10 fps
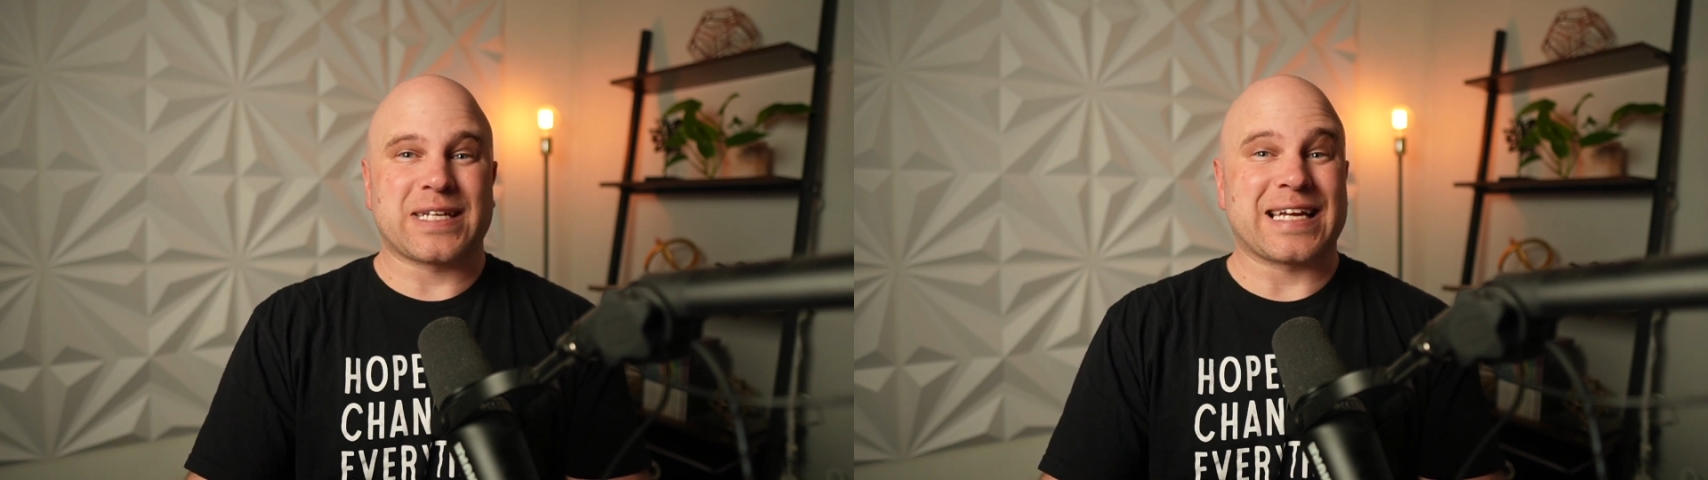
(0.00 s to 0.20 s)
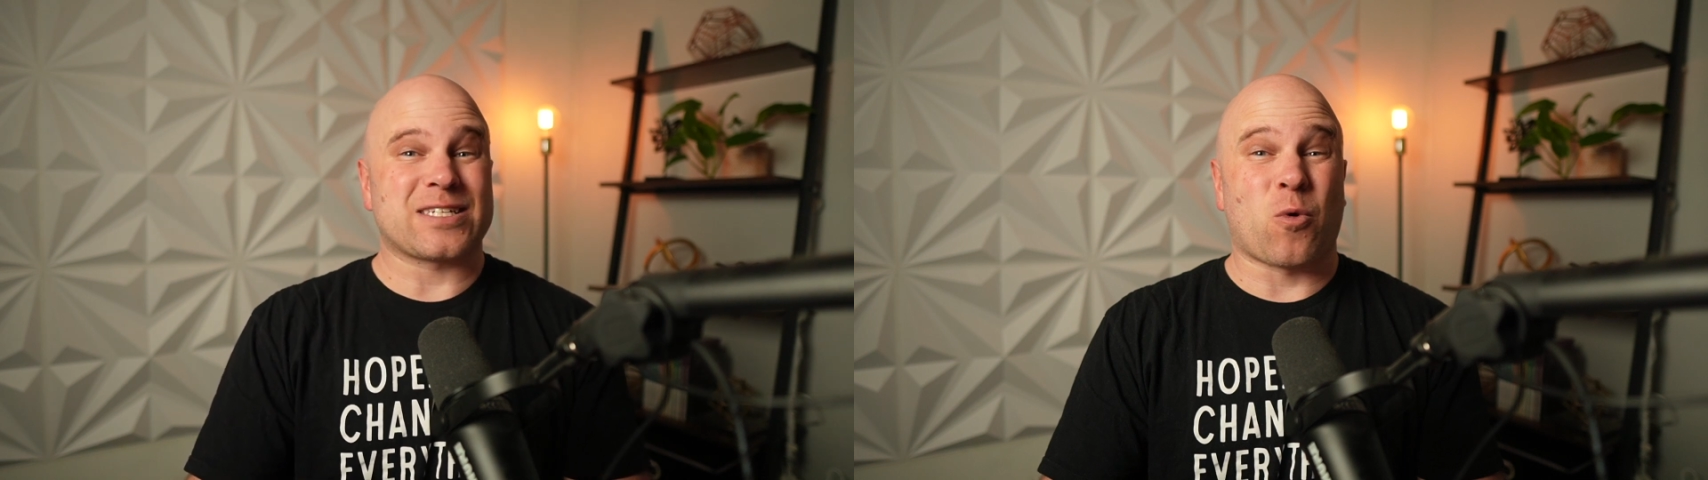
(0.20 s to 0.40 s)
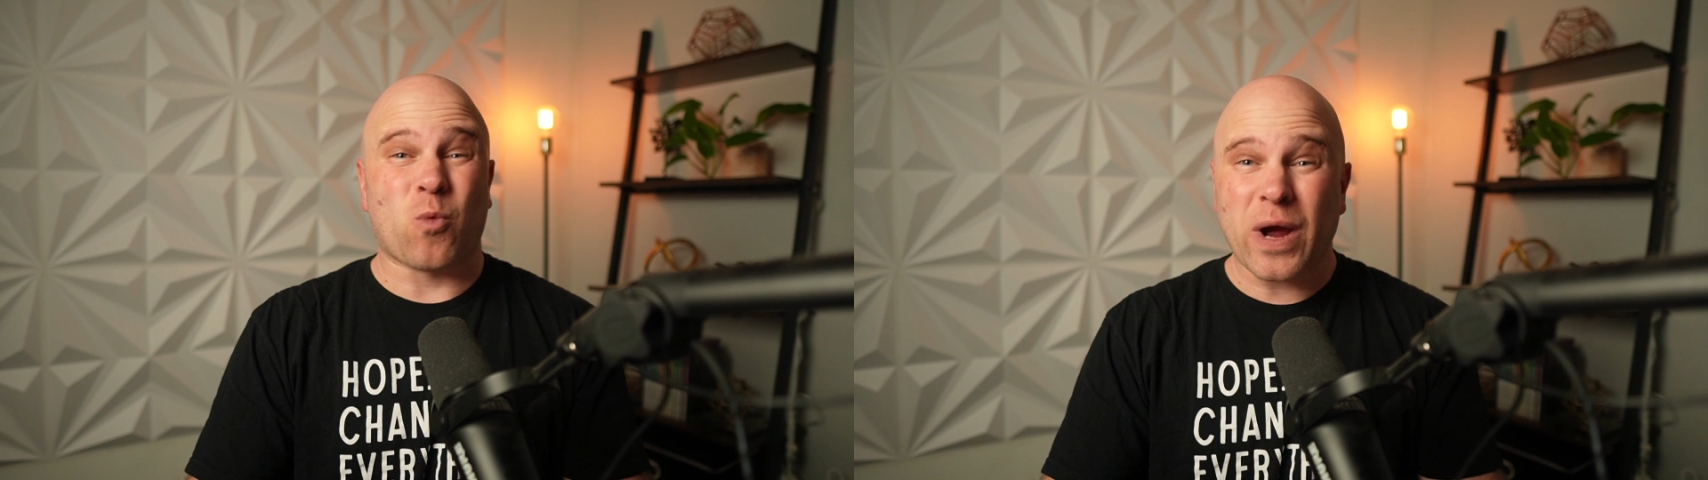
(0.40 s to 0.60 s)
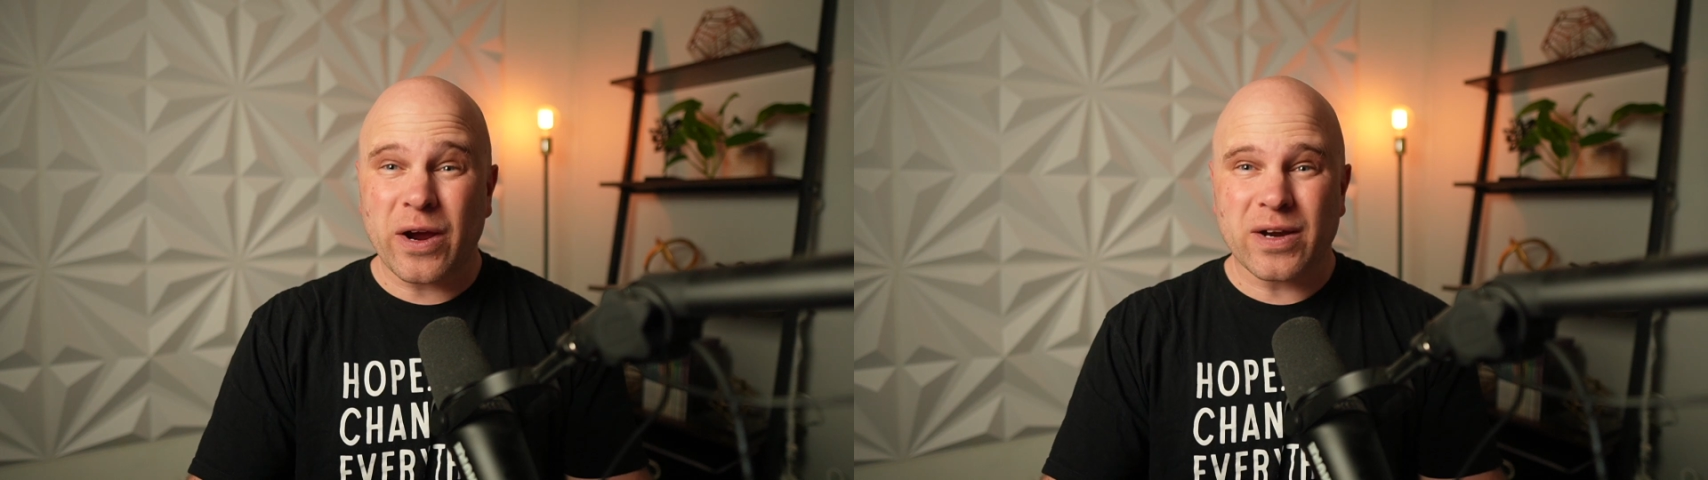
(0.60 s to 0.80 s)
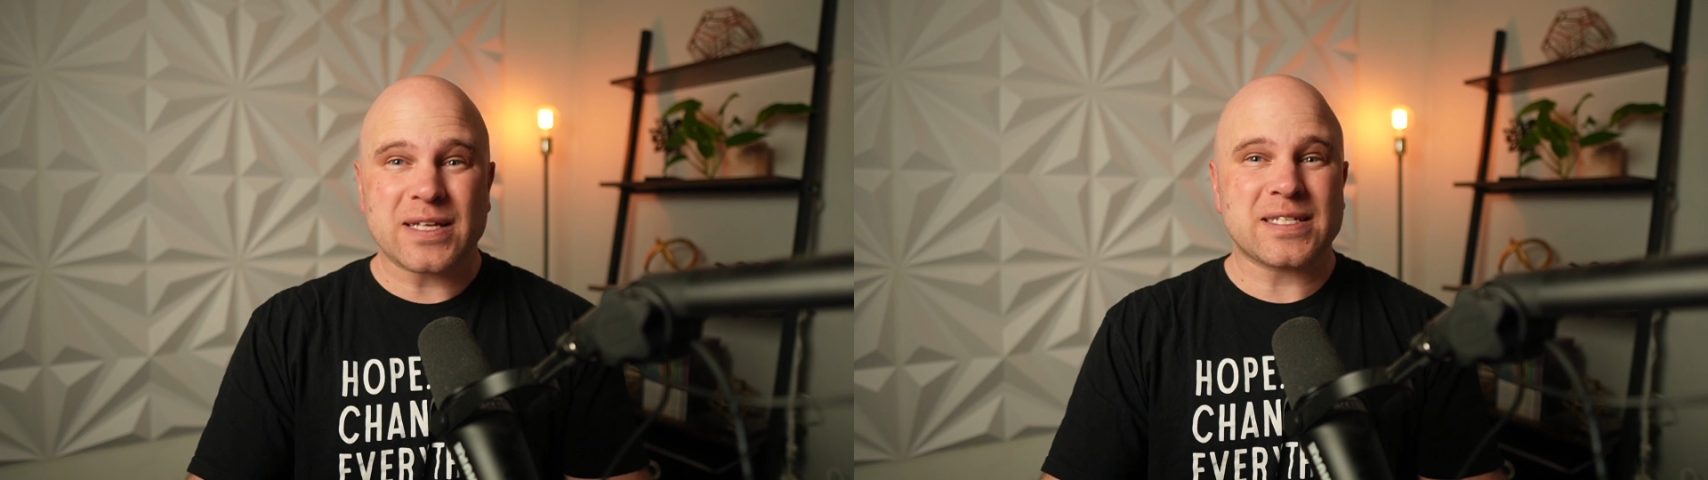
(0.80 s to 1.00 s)
takes
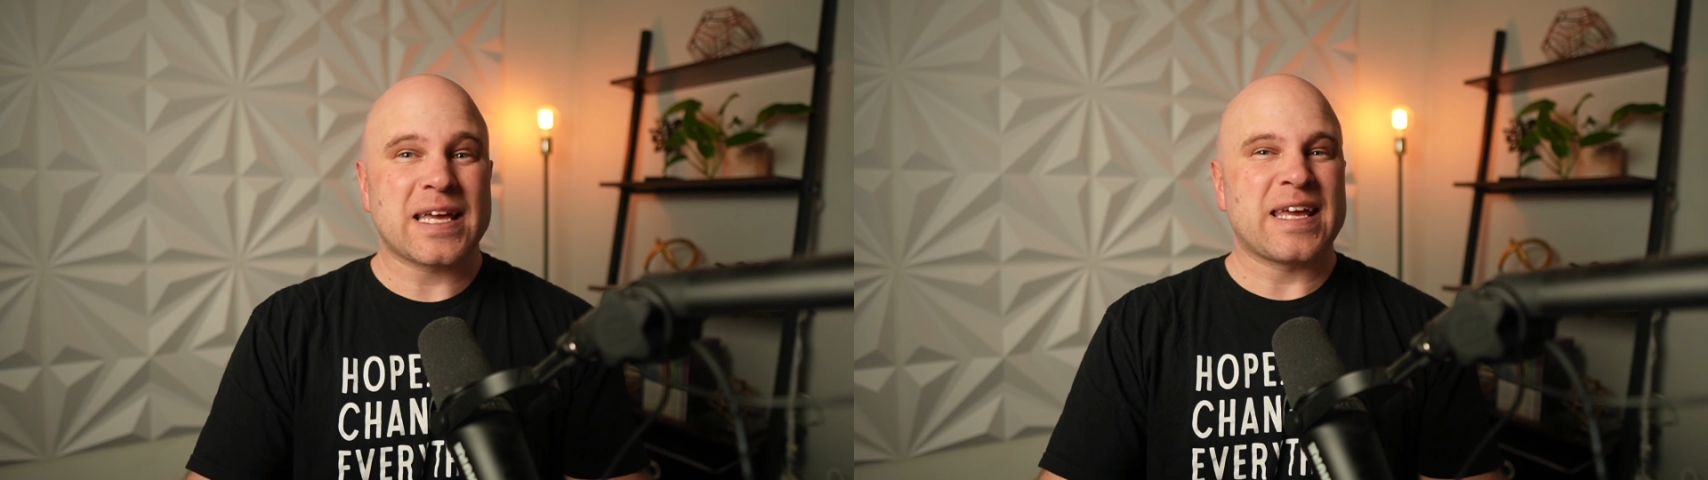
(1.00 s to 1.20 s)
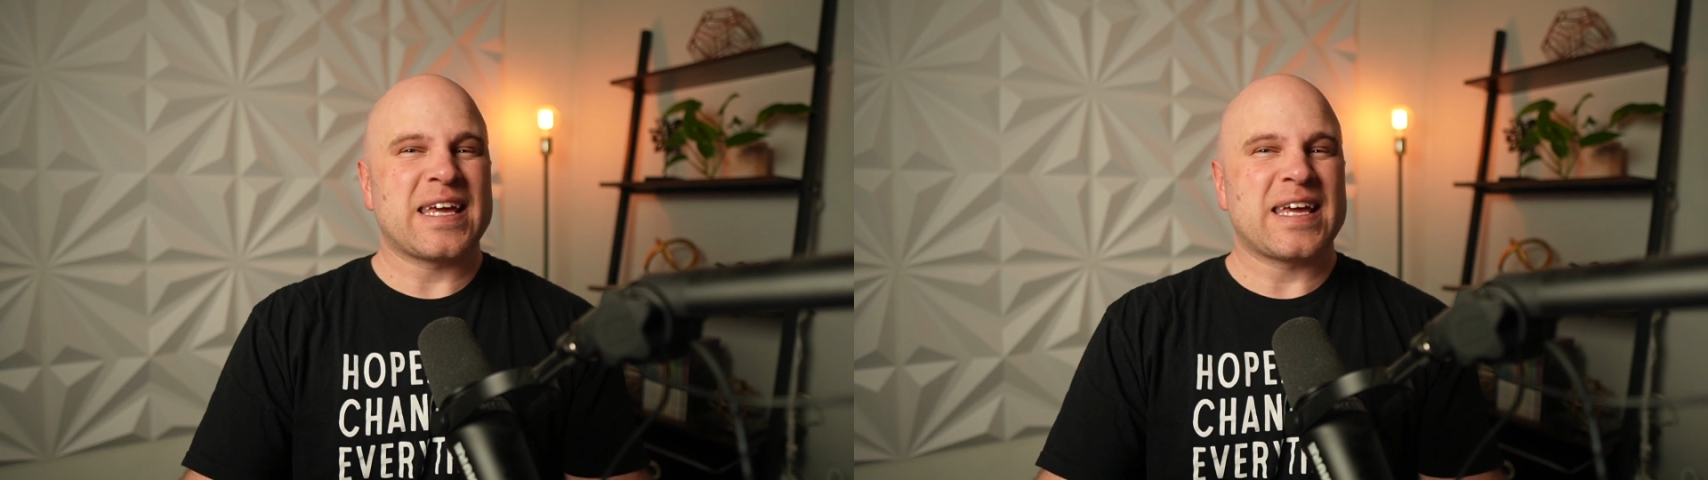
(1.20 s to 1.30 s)
awareness,